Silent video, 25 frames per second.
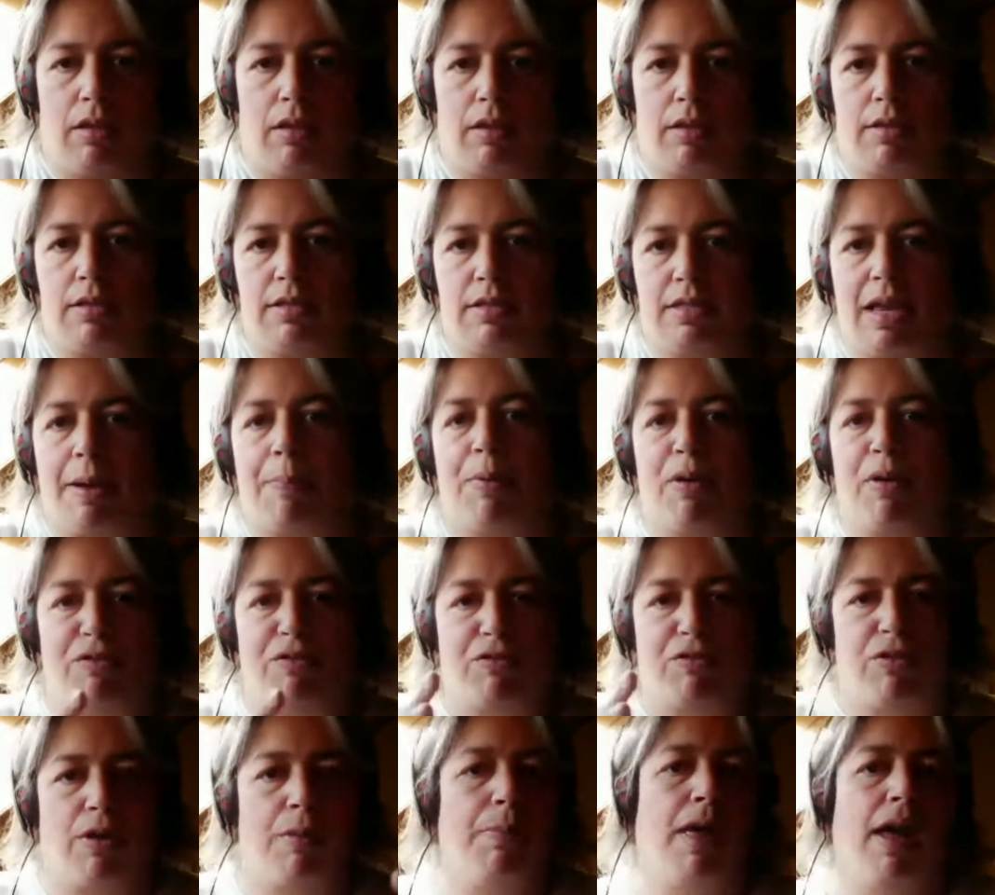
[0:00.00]
separate
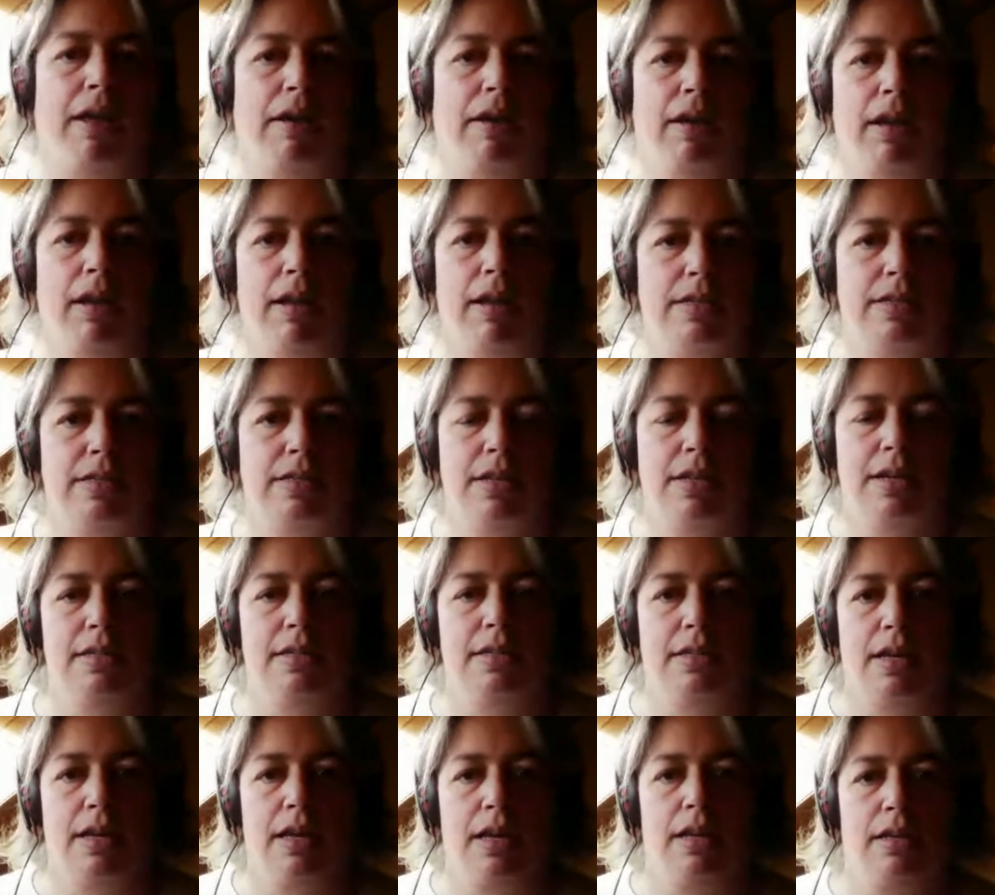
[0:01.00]
from that? Is
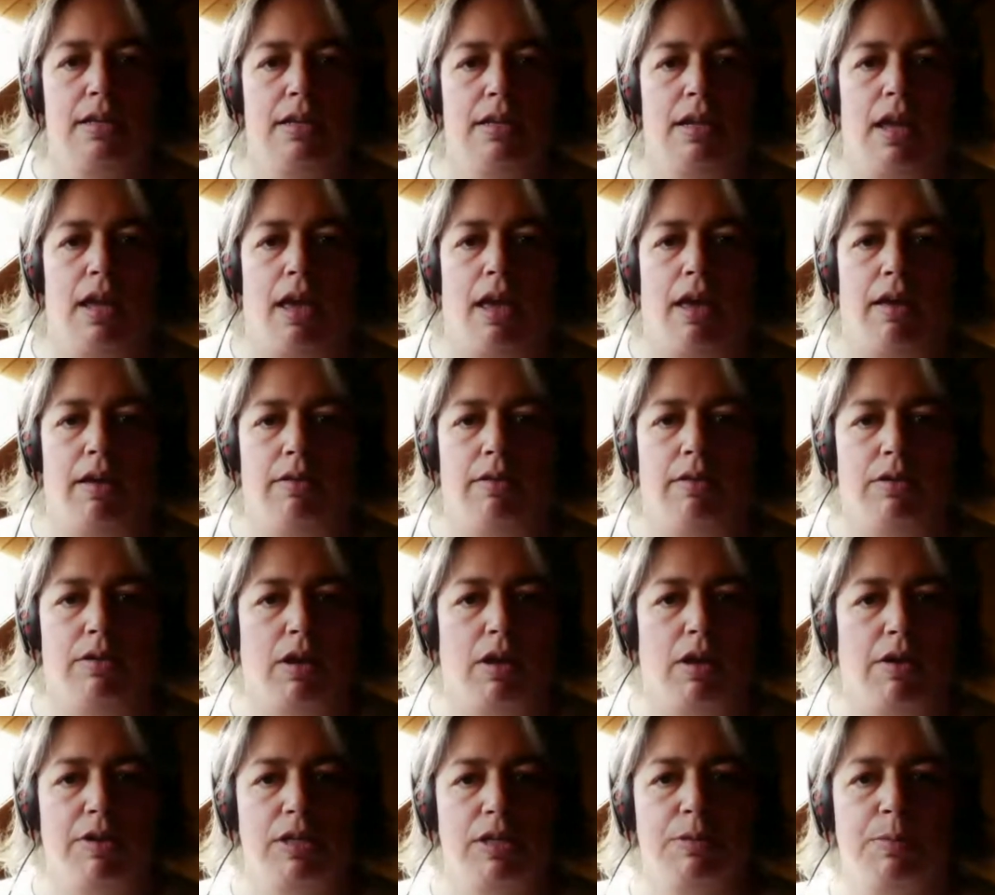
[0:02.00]
it? Do you
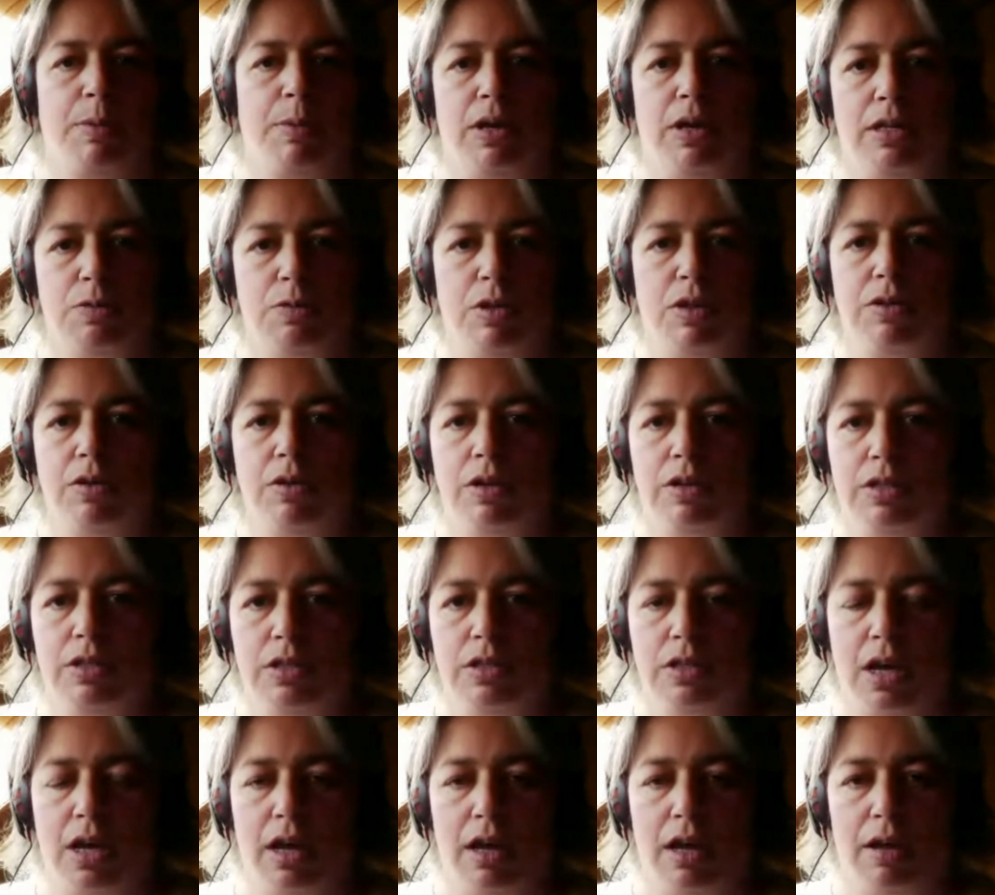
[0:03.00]
have experience with
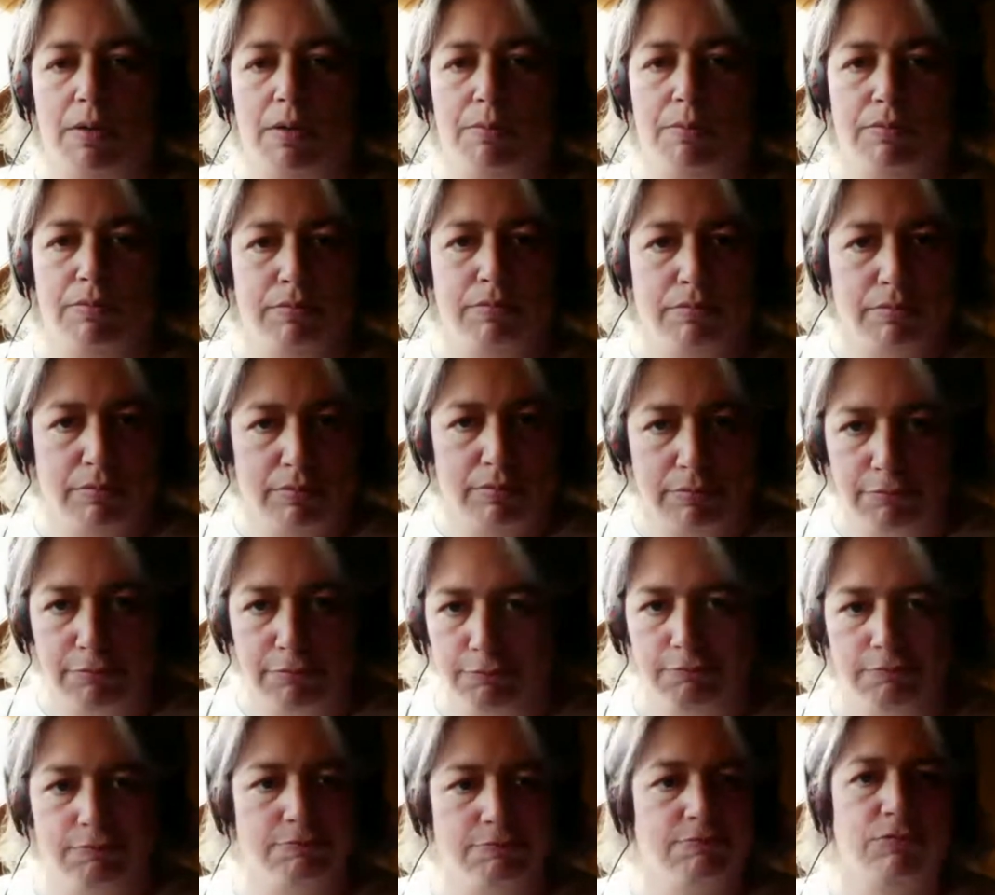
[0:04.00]
just
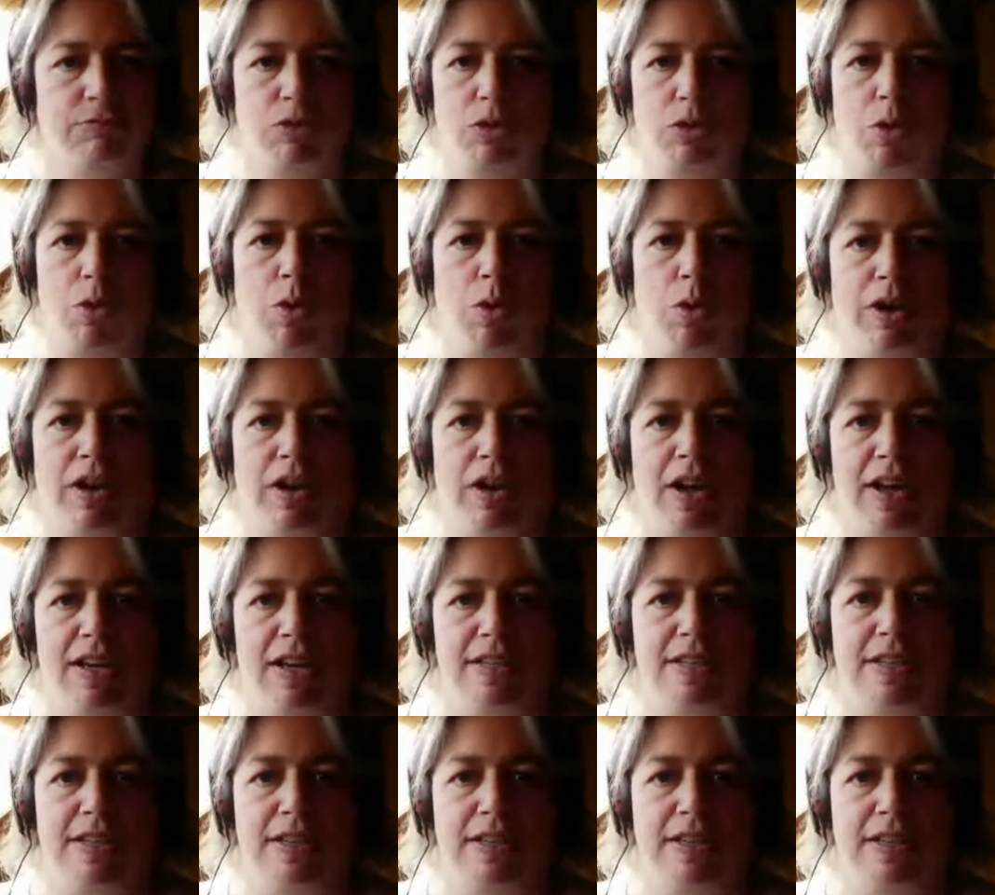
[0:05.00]
organizing